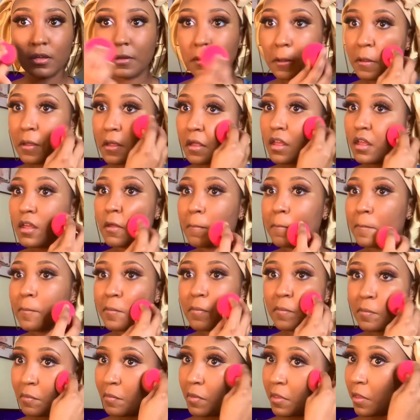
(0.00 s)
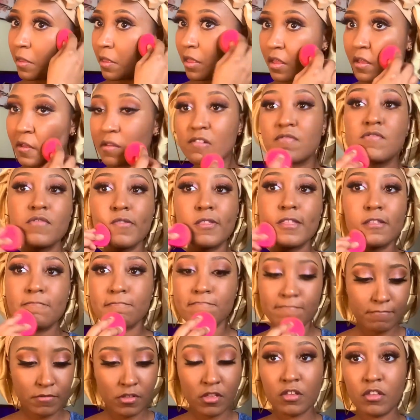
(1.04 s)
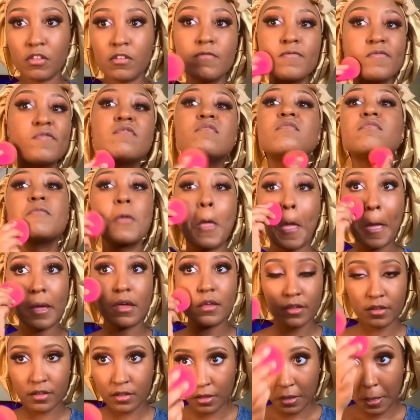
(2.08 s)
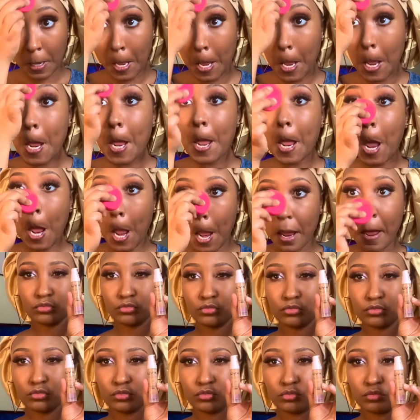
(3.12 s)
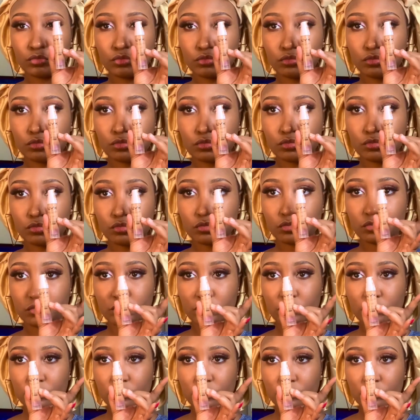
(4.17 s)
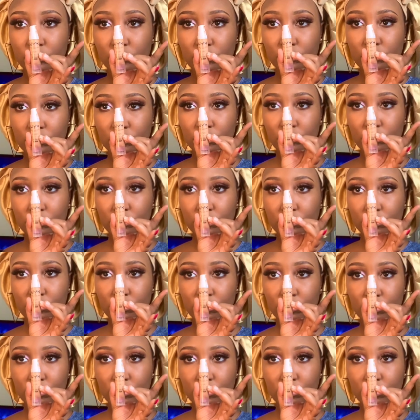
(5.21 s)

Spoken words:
This body balm in the shade Dark, I will be applying a little bit over top of my foundation.